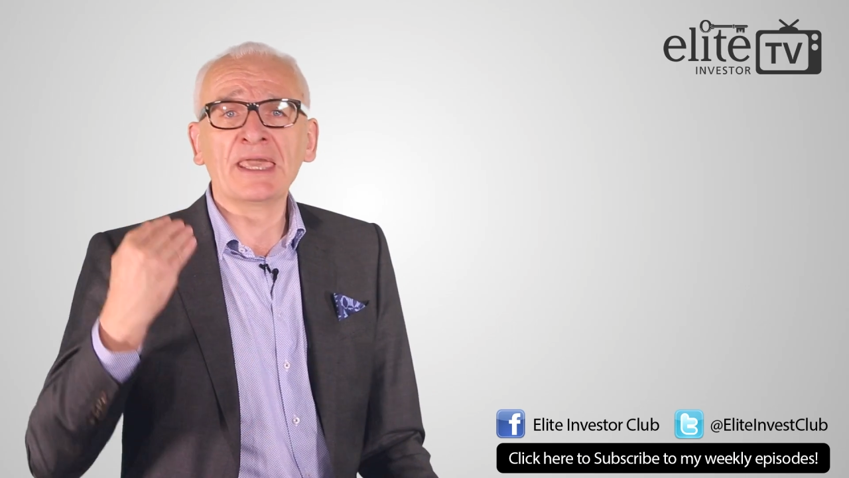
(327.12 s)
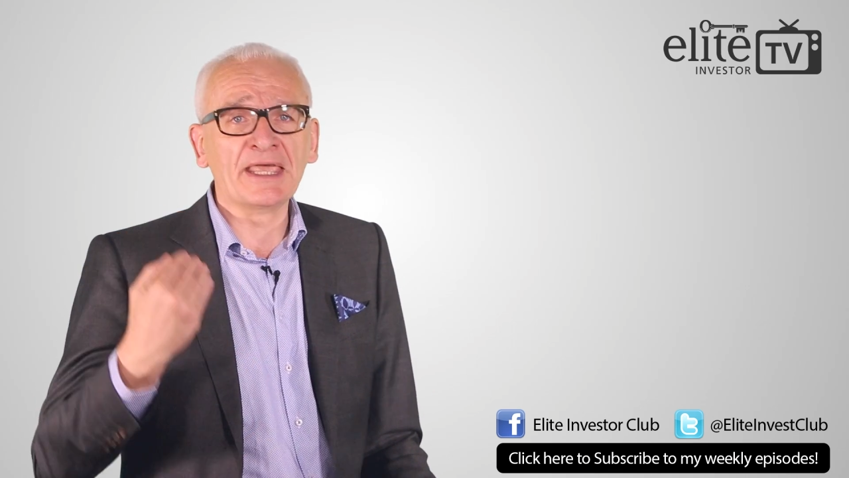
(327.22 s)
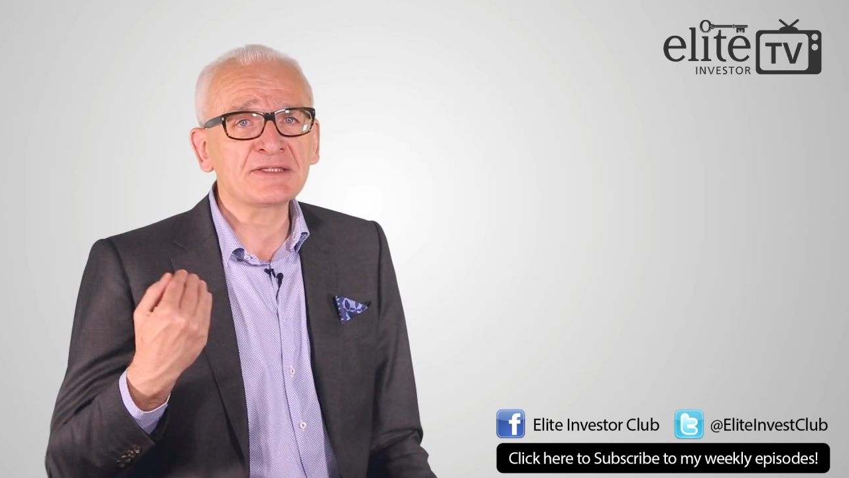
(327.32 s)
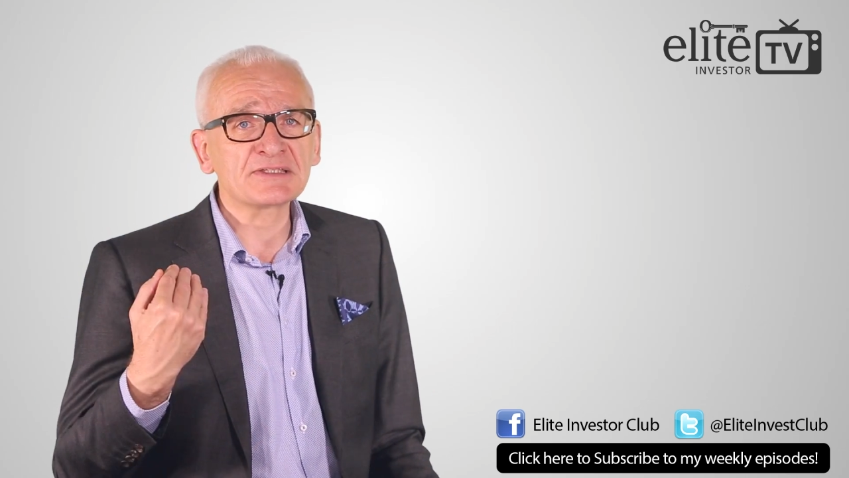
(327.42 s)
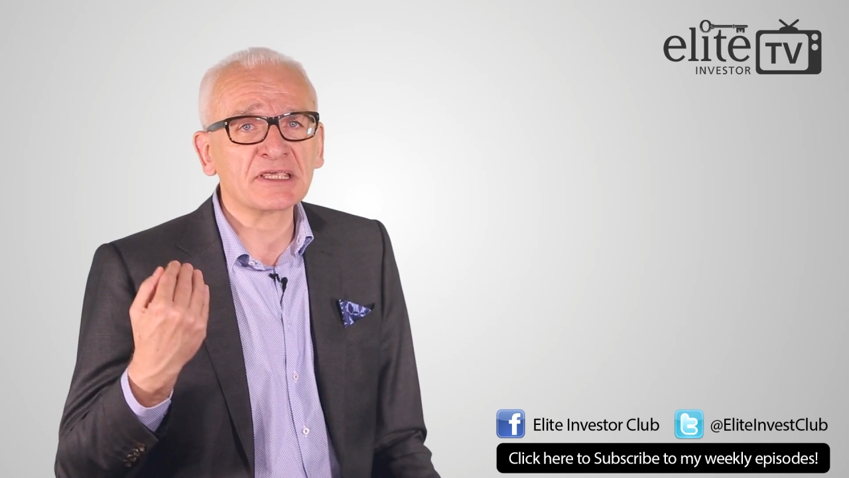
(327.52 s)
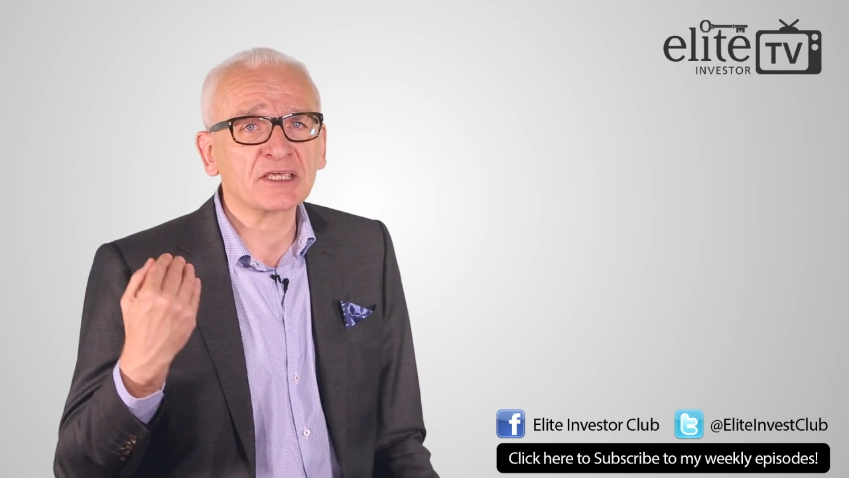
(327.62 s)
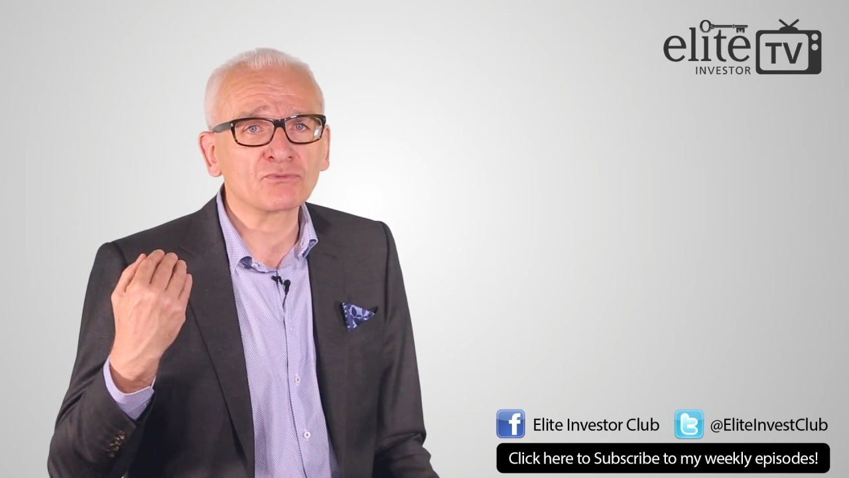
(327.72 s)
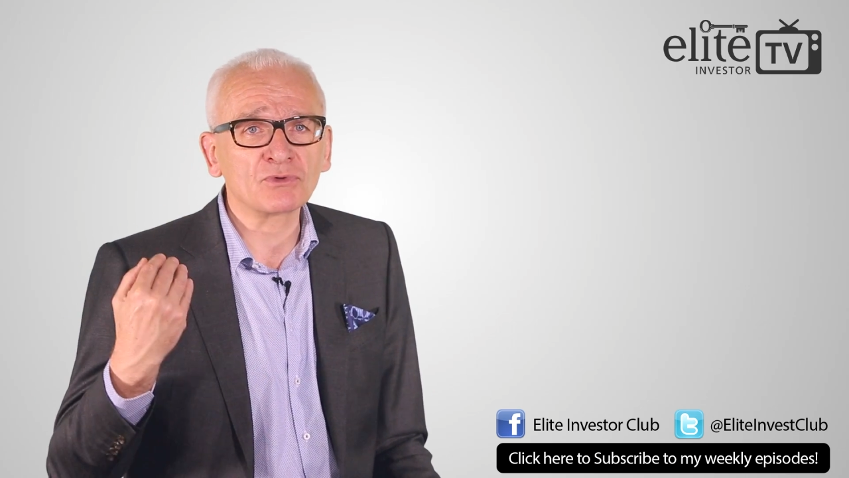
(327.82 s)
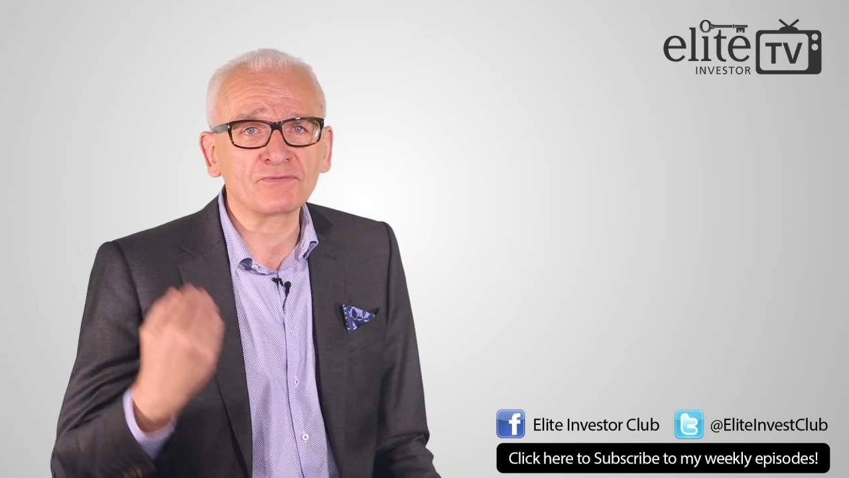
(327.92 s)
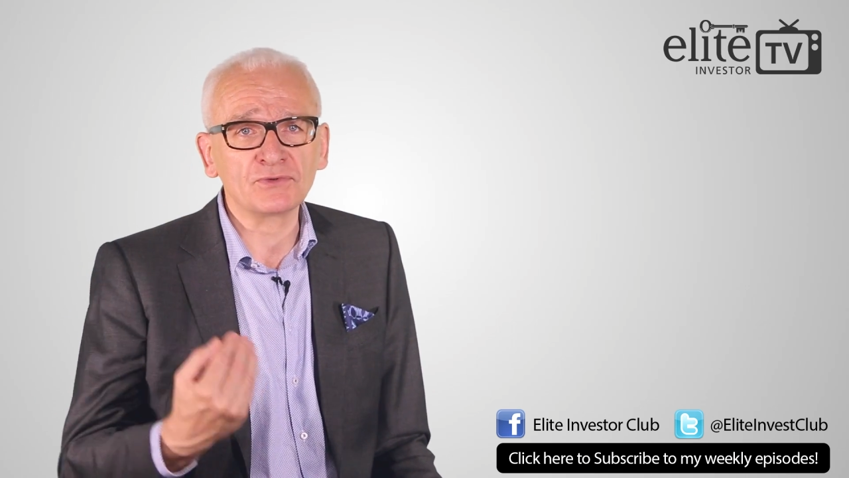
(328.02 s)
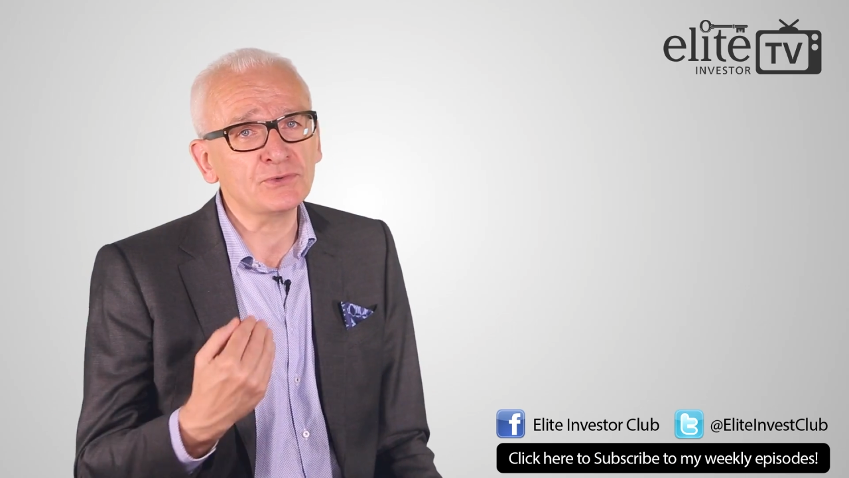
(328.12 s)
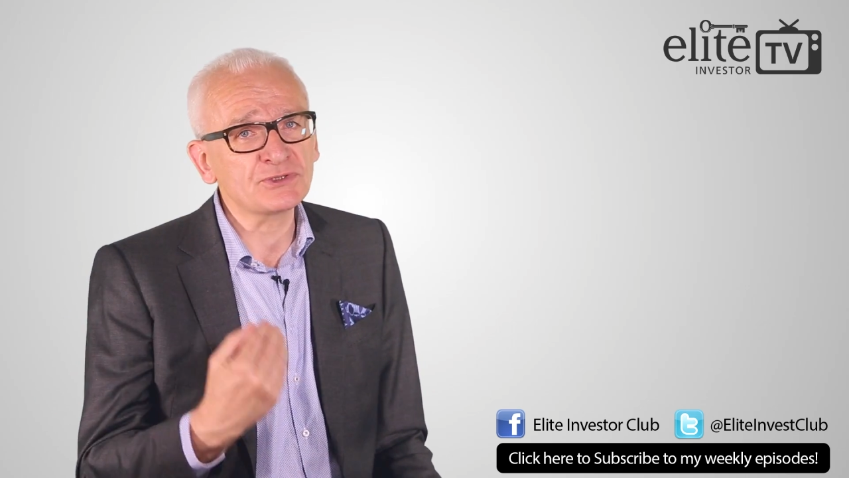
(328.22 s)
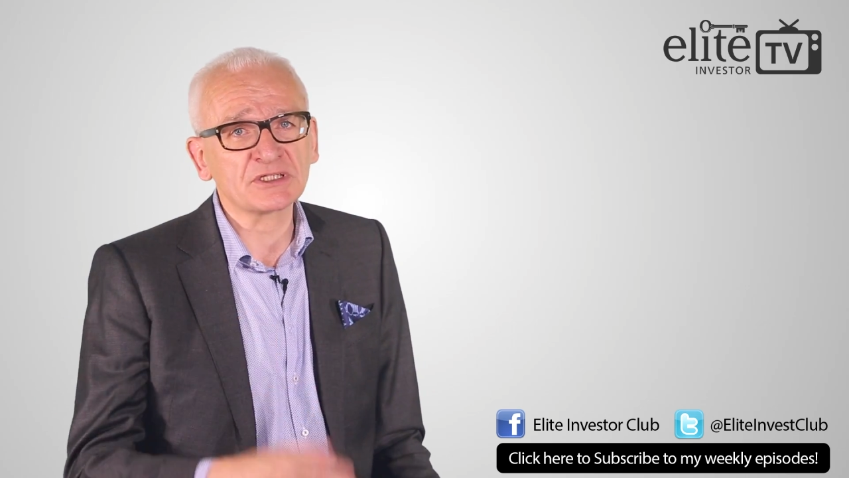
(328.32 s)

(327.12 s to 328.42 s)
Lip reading: Hence, they can refuse